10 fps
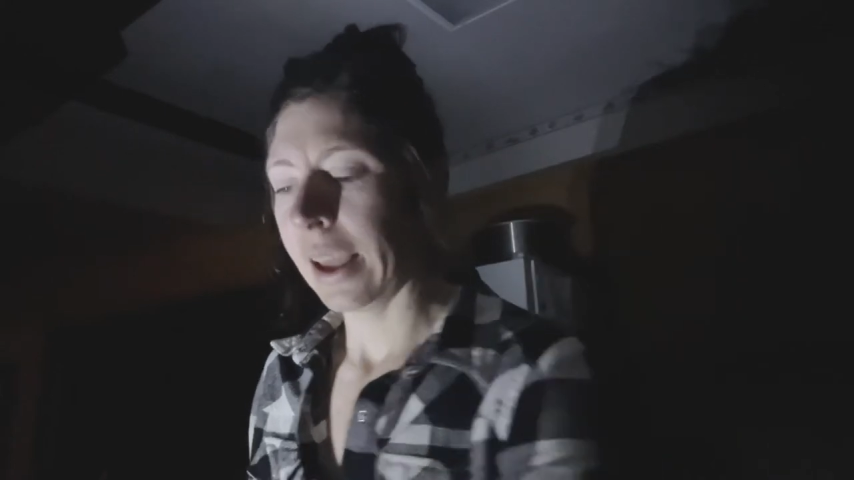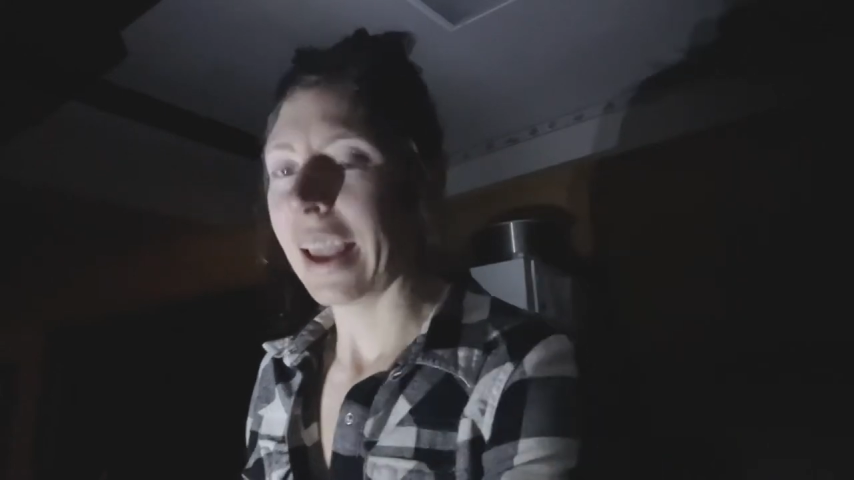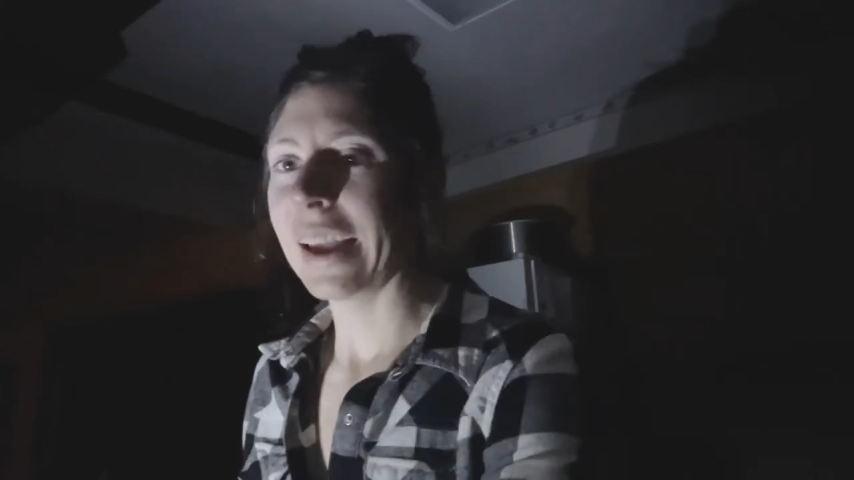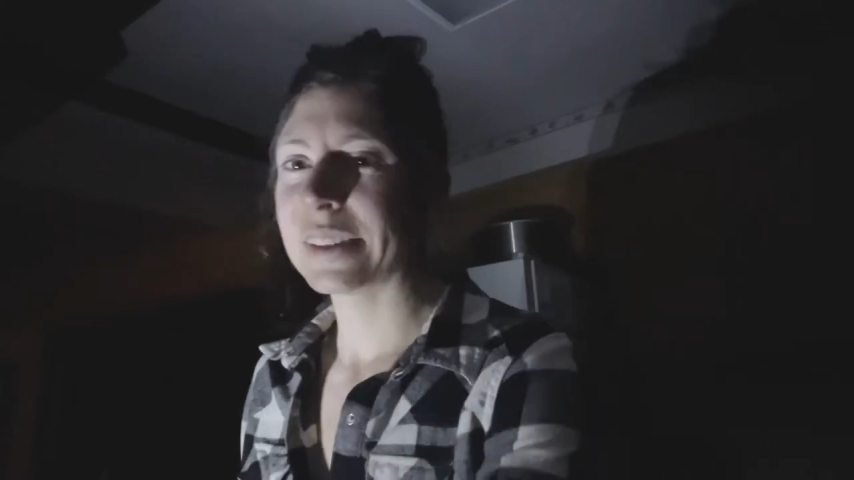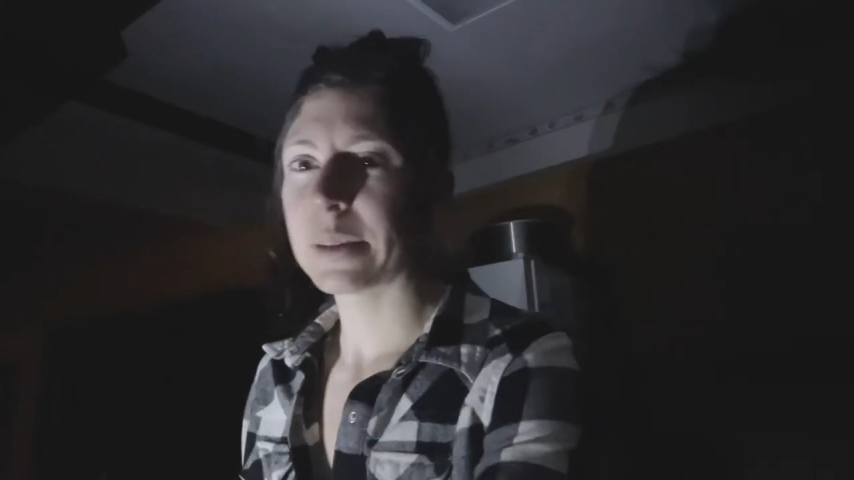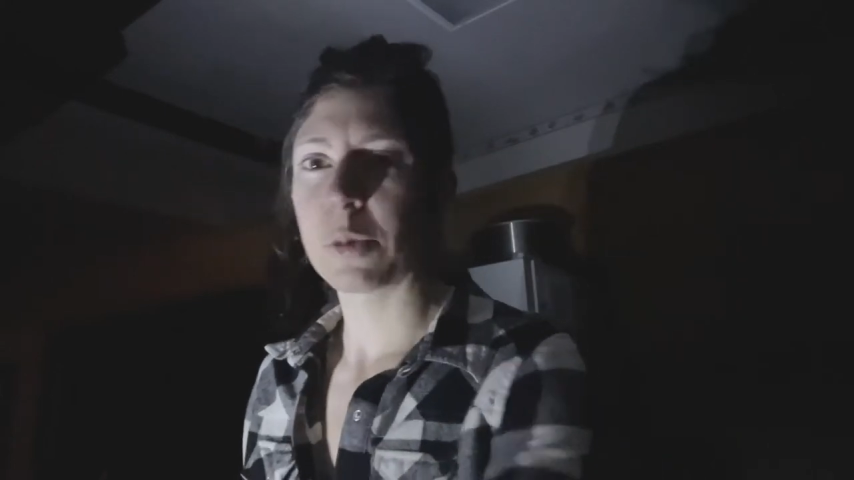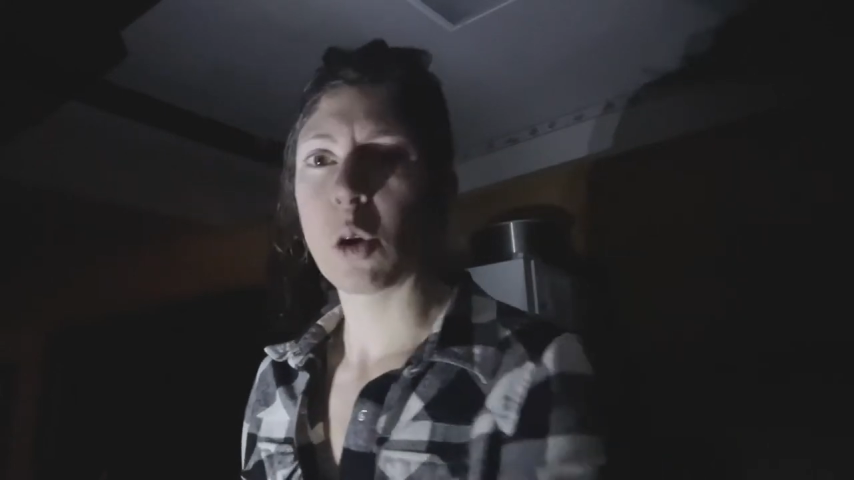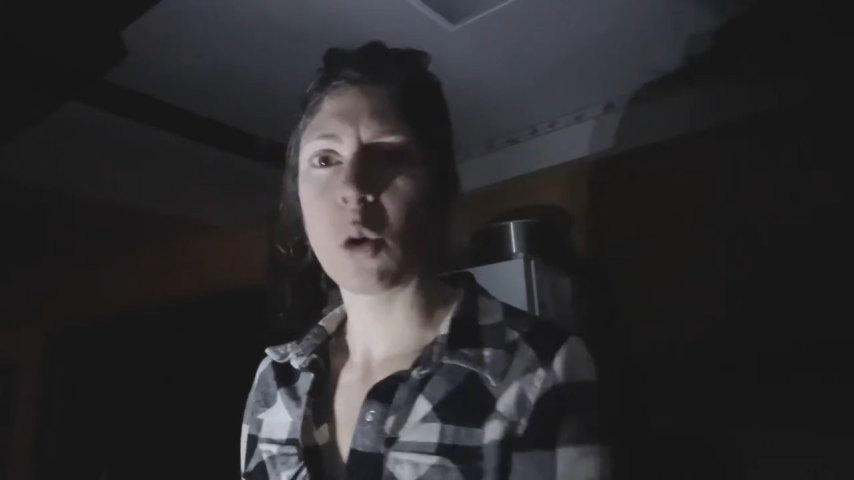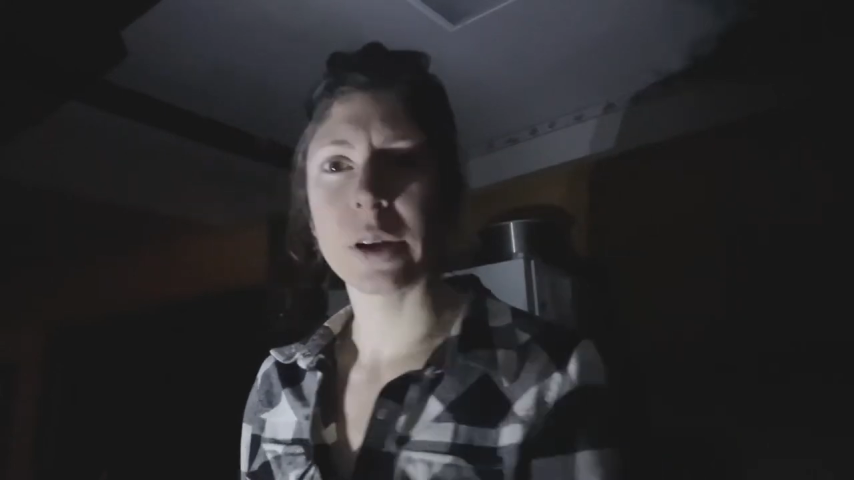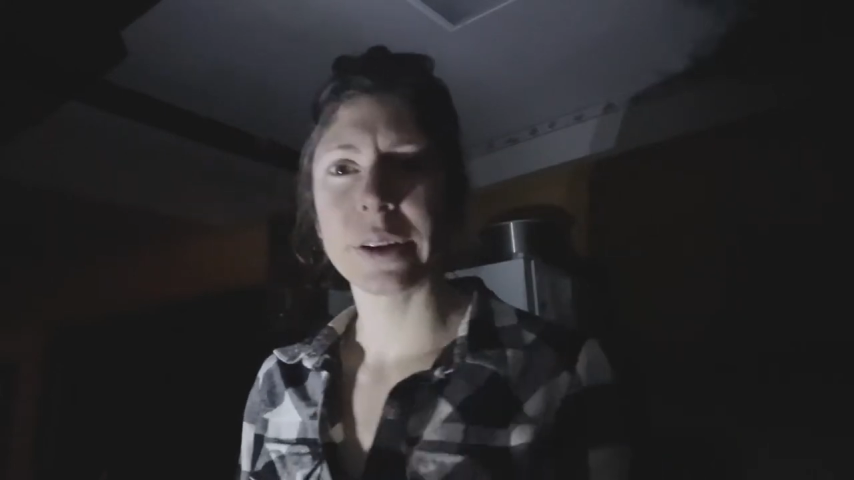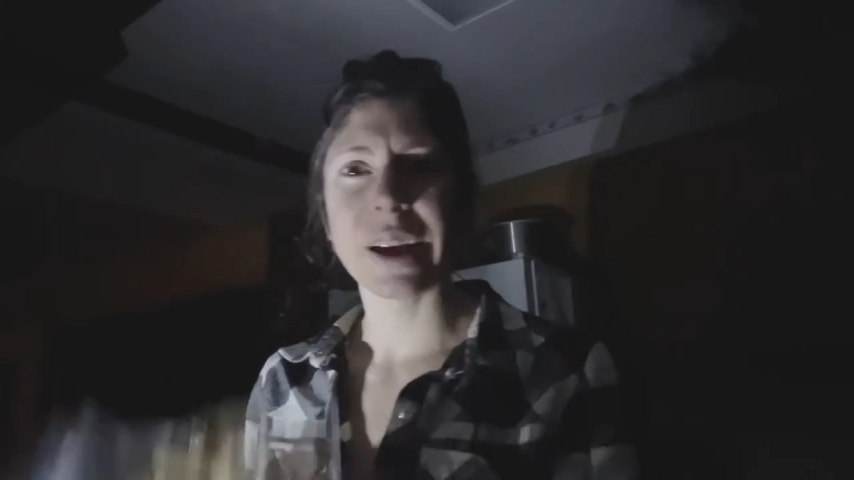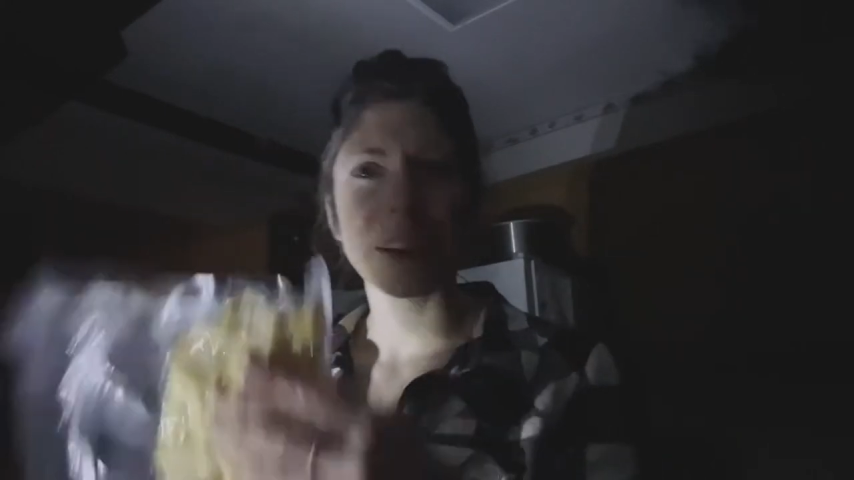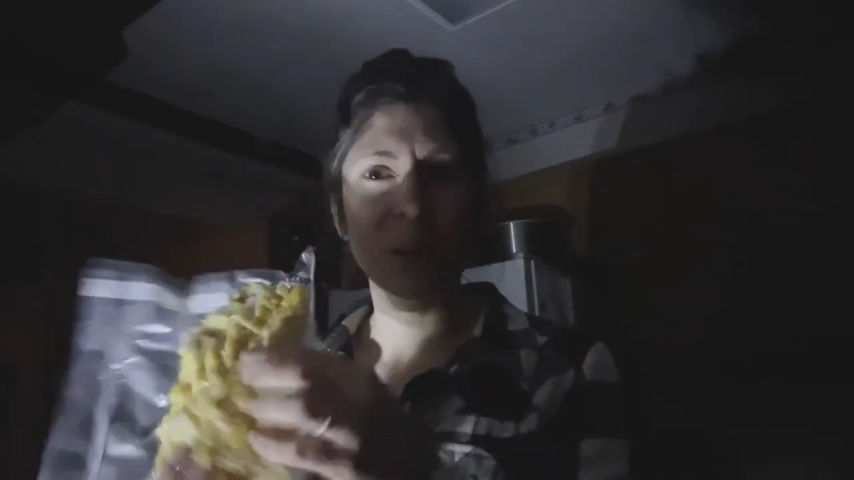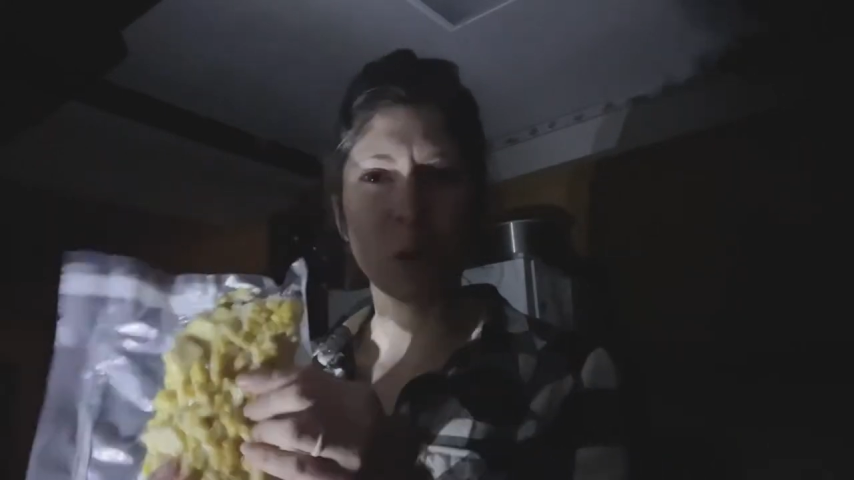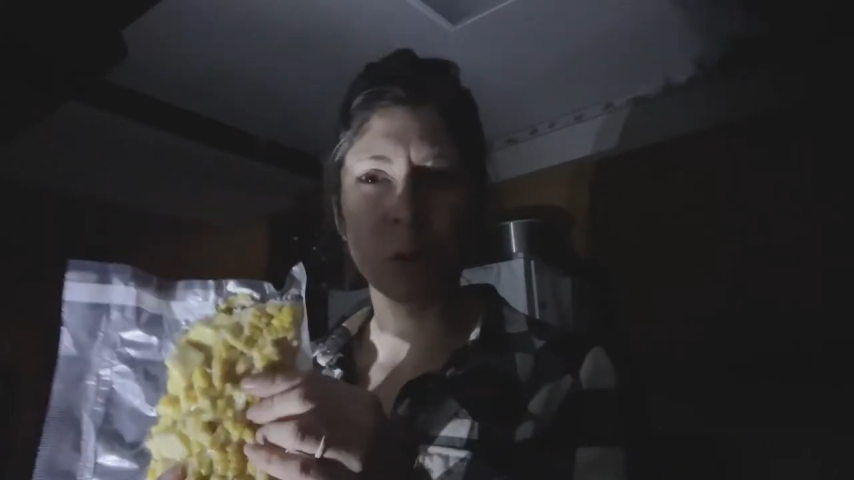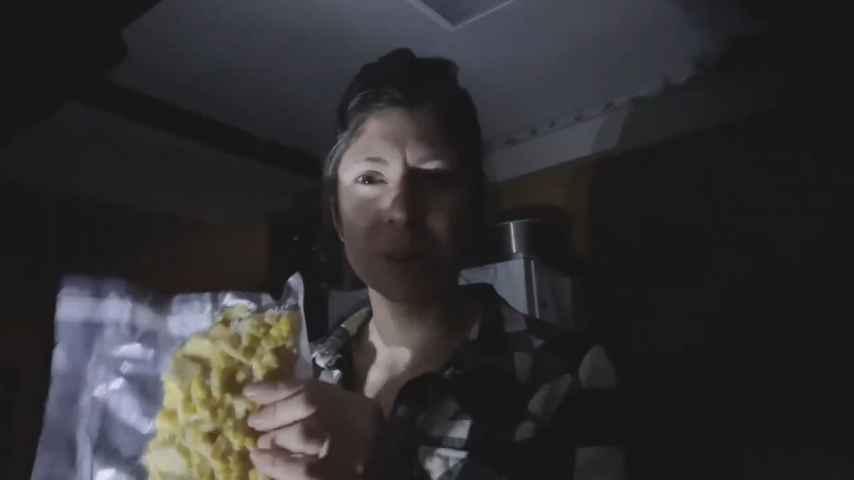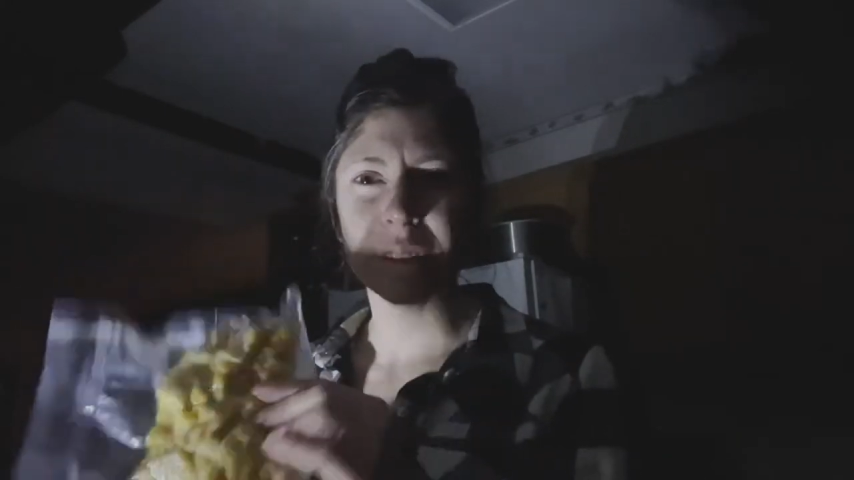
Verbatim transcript: and some corn. I know corn's